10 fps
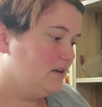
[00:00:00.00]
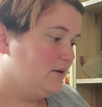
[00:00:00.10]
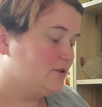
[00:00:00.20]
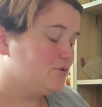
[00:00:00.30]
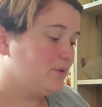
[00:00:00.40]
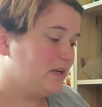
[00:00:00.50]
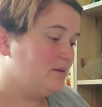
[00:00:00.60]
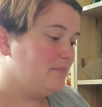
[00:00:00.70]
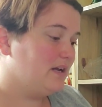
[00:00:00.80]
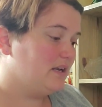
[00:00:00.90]
It's
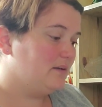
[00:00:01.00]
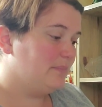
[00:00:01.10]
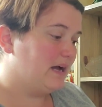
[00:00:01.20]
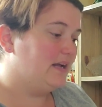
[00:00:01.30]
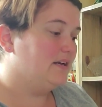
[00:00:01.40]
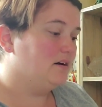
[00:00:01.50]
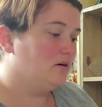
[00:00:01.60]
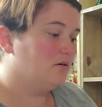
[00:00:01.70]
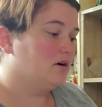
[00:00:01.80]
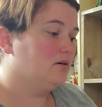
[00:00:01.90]
written by
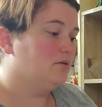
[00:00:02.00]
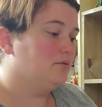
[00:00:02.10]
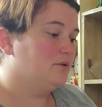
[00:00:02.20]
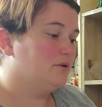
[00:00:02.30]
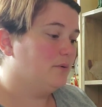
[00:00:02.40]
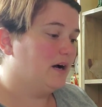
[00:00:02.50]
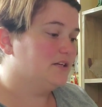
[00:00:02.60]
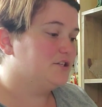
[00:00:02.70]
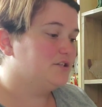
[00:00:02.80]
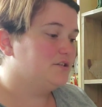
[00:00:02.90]
Nohoko
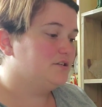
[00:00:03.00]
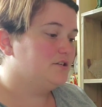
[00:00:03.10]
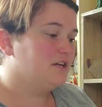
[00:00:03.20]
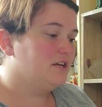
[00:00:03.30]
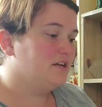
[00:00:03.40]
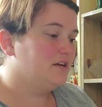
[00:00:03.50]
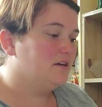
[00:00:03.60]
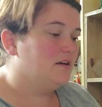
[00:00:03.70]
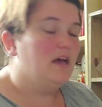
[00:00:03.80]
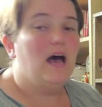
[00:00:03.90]
Yuashi.
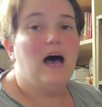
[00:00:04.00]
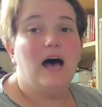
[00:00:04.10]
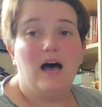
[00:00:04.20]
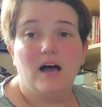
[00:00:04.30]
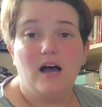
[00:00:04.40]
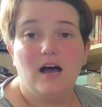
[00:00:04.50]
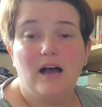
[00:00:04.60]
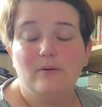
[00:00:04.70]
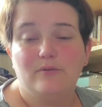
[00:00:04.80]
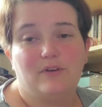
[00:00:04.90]

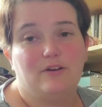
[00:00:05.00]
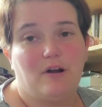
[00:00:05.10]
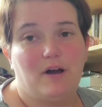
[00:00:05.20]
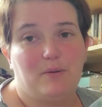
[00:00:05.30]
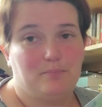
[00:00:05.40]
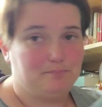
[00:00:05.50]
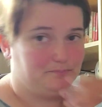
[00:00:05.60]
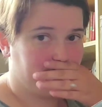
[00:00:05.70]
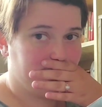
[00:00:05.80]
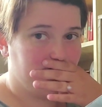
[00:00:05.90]
I will figure out how to,
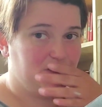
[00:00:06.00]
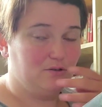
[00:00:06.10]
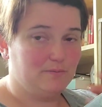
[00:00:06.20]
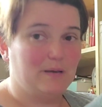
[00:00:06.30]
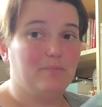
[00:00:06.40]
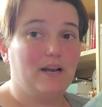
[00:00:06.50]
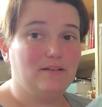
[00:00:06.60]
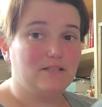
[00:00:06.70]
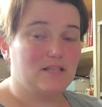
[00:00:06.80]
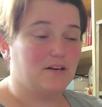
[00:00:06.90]

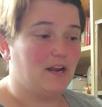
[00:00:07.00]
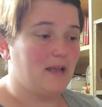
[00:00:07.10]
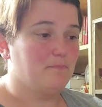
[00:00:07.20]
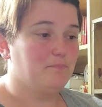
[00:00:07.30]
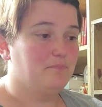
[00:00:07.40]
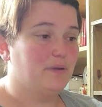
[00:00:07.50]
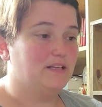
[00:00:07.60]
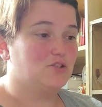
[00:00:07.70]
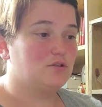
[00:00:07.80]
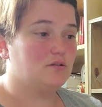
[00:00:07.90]
pronounce their name, but
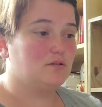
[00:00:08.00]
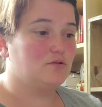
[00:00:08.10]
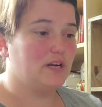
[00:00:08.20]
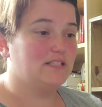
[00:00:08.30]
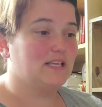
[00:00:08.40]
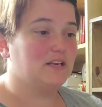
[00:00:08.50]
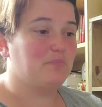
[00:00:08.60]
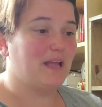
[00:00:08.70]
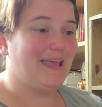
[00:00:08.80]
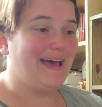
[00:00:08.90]
it's translated
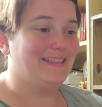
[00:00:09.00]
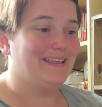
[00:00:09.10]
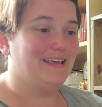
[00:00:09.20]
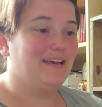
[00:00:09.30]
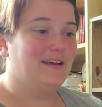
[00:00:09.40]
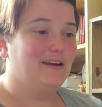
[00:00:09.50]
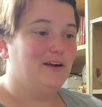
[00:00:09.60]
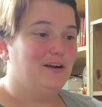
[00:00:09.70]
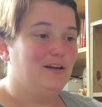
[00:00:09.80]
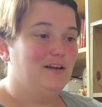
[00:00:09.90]
by Kathy
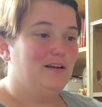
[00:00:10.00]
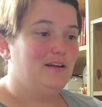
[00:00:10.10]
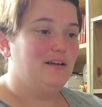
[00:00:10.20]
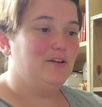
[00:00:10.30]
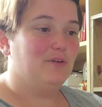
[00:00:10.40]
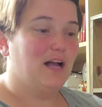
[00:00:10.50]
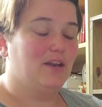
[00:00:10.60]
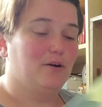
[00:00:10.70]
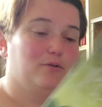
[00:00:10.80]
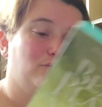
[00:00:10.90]

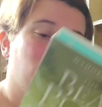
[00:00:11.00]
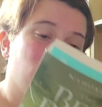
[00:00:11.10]
Hirano.